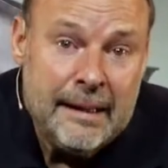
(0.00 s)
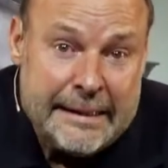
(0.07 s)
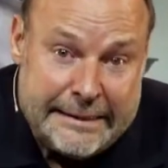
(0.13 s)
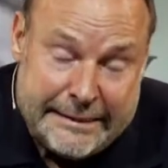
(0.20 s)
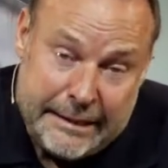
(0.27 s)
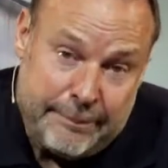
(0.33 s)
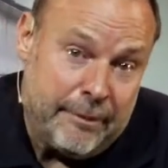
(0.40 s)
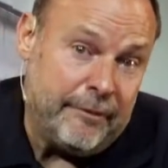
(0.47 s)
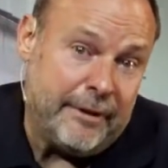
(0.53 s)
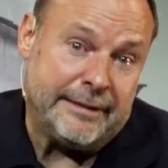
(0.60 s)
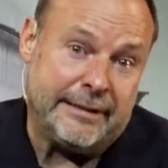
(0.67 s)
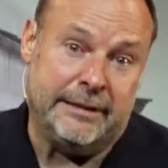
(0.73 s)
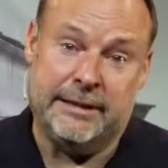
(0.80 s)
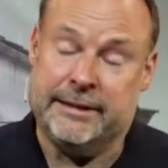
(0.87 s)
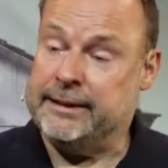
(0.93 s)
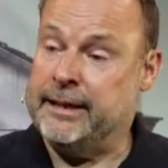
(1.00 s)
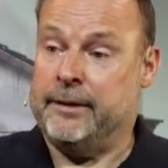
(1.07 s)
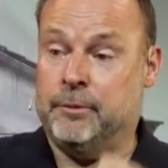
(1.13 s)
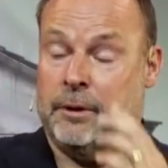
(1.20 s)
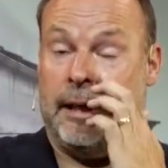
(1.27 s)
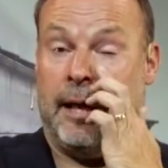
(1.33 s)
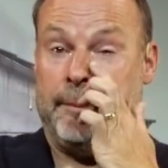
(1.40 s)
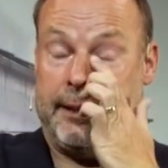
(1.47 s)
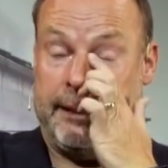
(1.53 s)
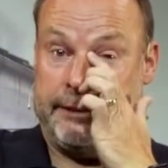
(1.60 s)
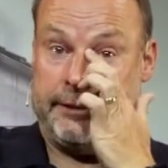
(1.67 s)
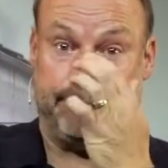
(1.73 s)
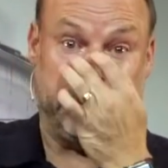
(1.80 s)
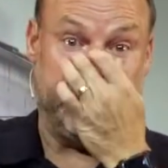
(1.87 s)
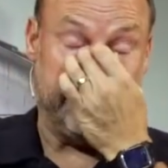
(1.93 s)
Some of us have just said, well, I'm getting
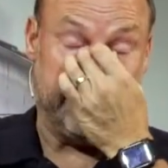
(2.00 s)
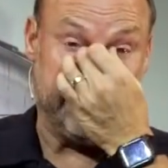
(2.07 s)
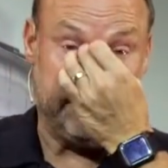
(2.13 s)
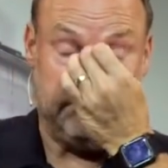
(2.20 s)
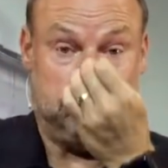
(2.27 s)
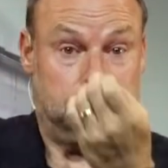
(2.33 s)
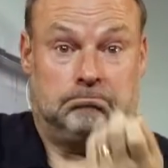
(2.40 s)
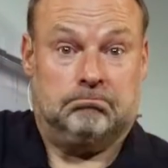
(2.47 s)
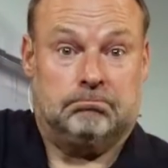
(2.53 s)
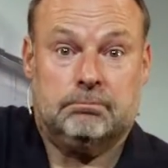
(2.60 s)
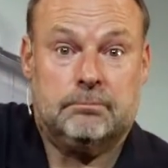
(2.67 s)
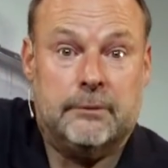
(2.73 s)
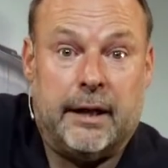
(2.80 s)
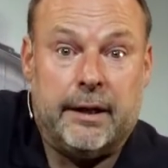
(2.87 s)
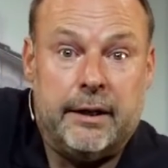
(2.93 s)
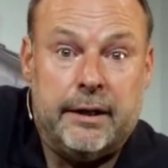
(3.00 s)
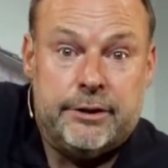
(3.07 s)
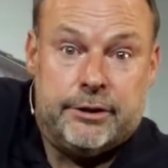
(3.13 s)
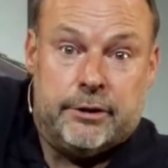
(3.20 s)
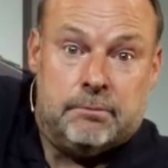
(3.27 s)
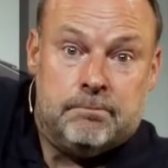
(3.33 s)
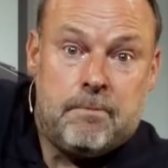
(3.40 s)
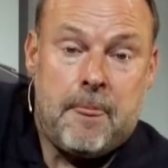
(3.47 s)
splinters, not an issue.